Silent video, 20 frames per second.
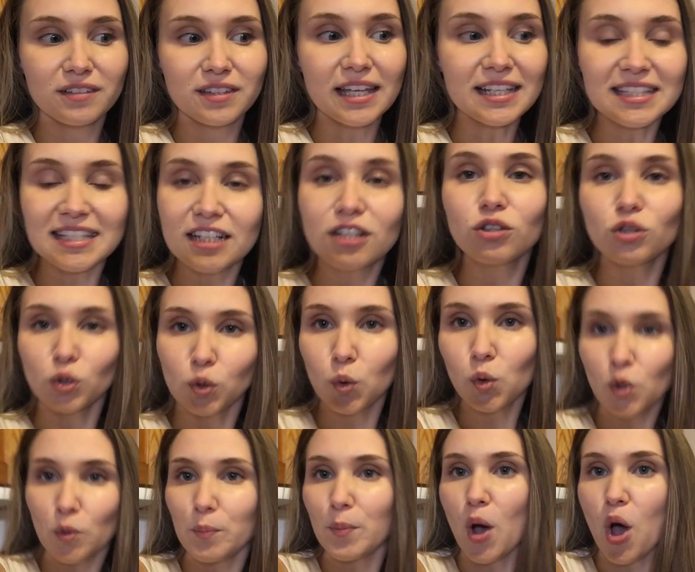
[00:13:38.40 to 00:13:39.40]
didn't
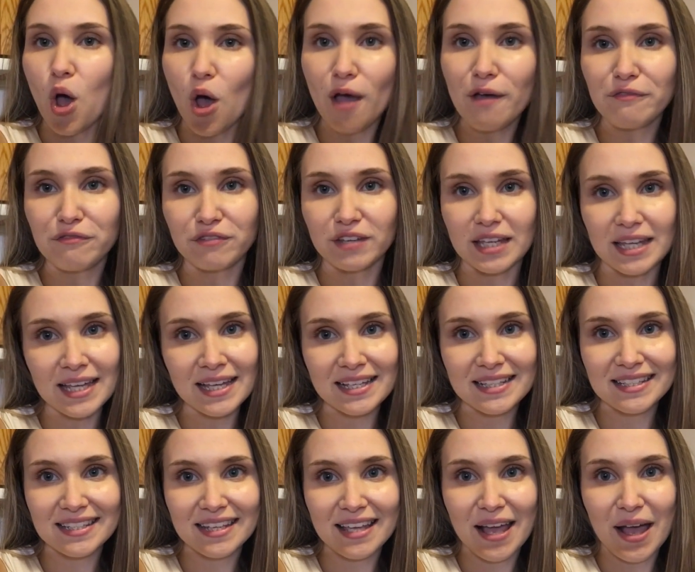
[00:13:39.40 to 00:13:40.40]
look
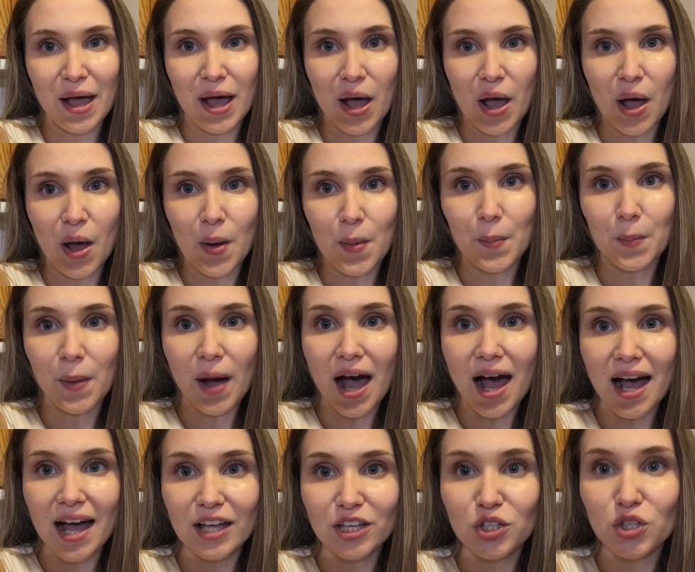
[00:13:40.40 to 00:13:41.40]
perfect,
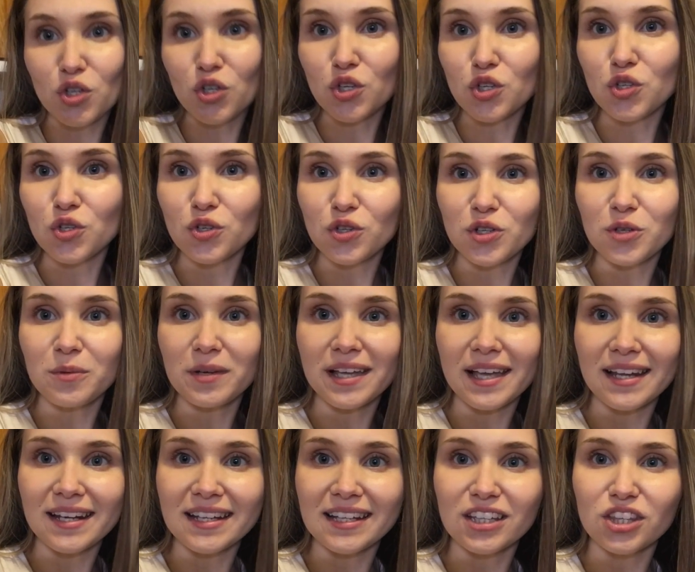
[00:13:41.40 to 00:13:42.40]
but you knew you were
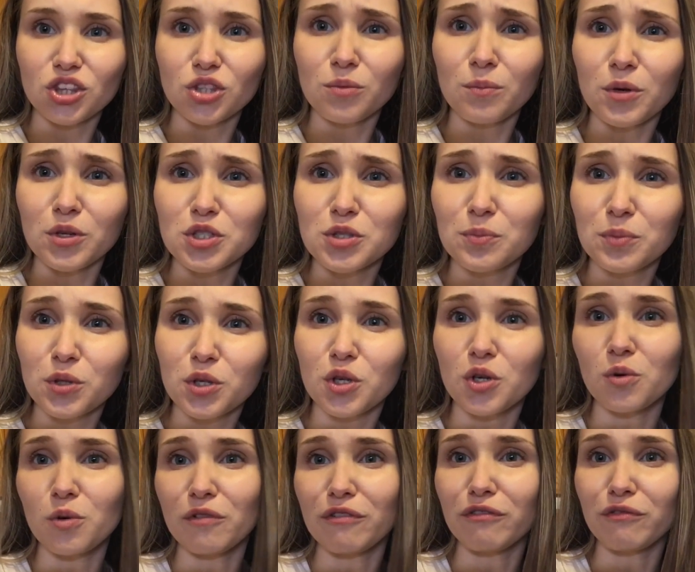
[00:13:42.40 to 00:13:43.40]
getting the most
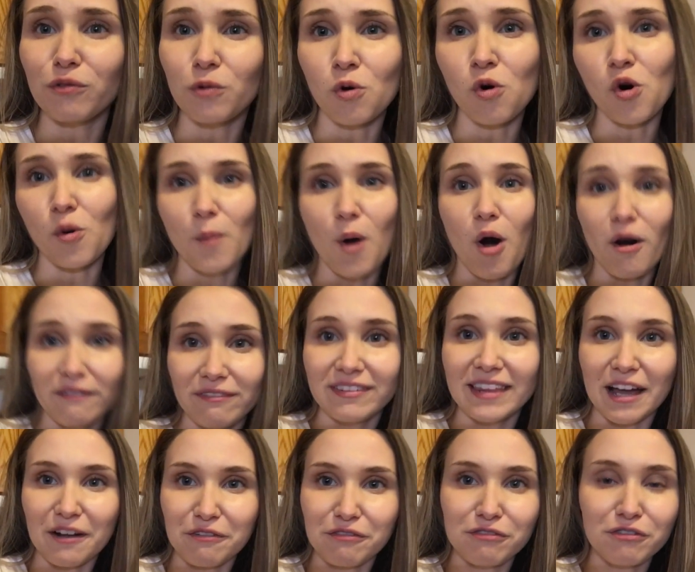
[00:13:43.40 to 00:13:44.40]
pure form of
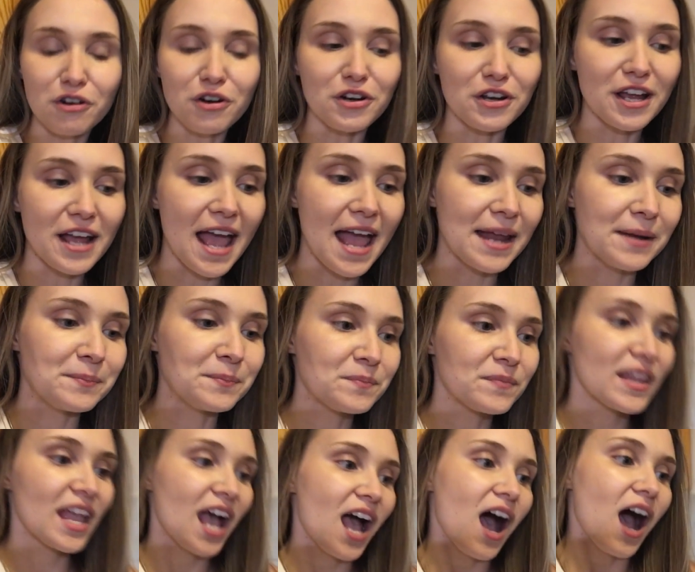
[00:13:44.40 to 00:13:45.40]
that fruit. And
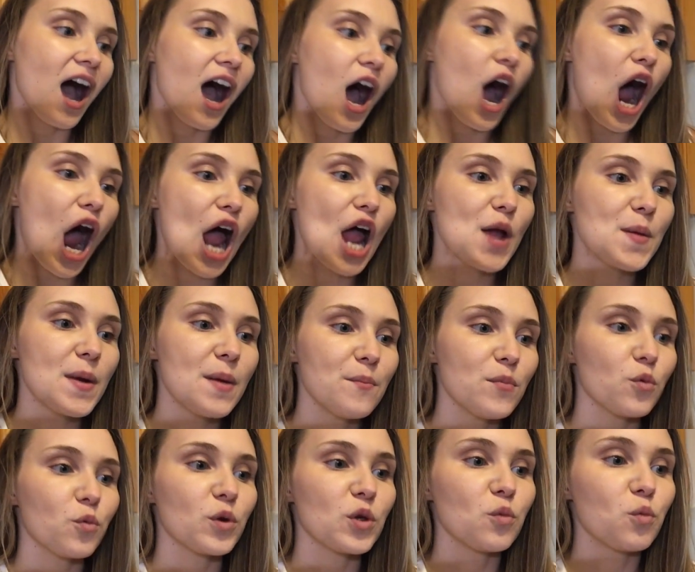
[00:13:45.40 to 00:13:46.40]
I
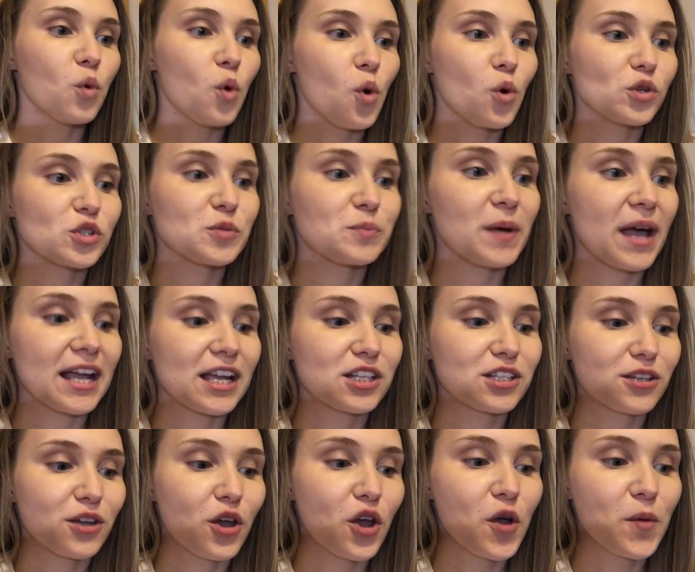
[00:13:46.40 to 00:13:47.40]
remember we walked back
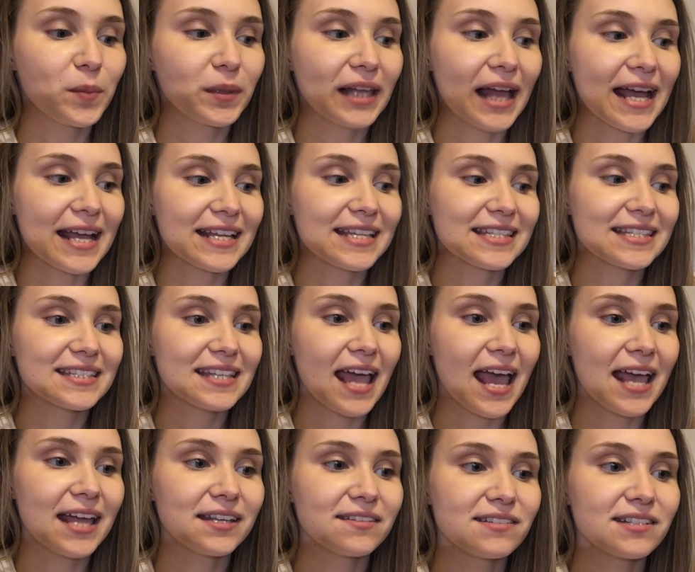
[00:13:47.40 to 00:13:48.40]
to her place
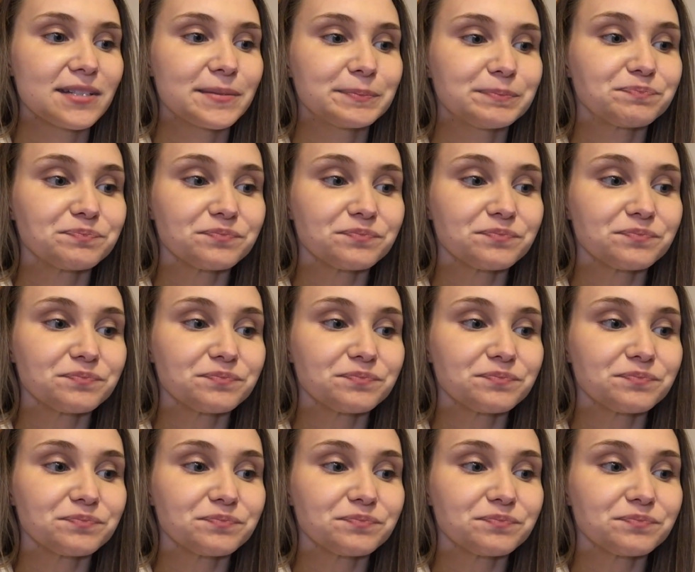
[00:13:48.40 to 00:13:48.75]
and